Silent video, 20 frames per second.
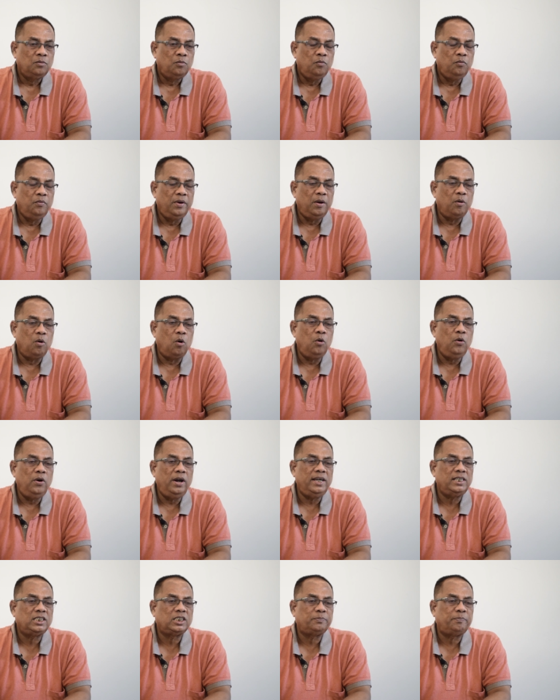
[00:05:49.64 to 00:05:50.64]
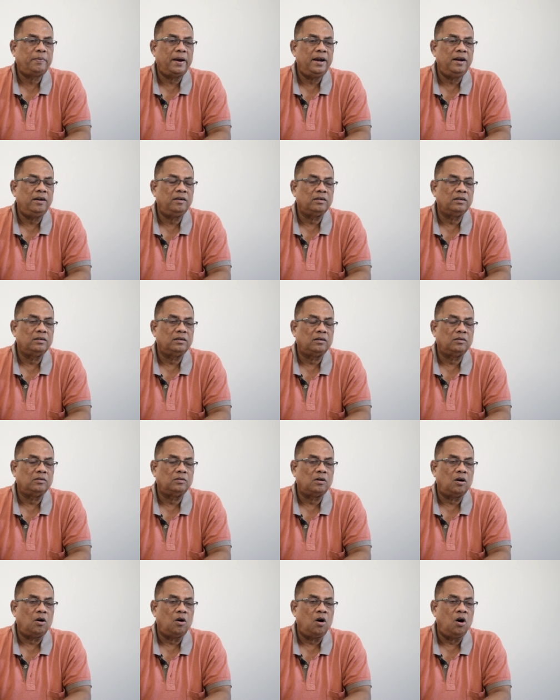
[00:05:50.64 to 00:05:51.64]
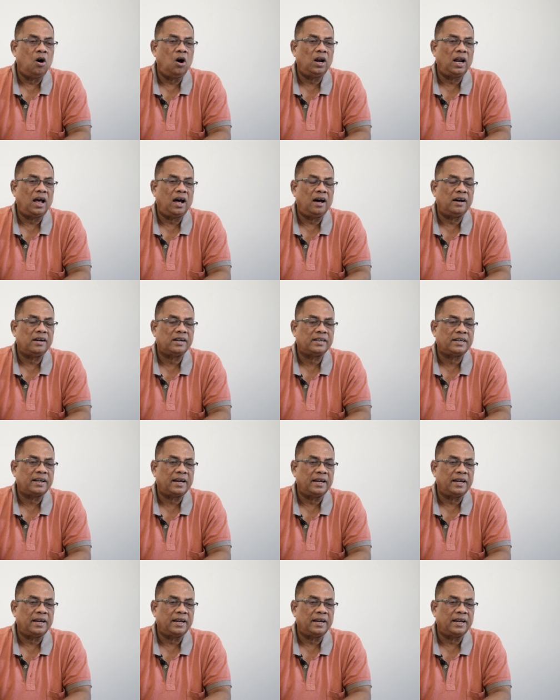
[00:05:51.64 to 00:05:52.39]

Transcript: We only spend all our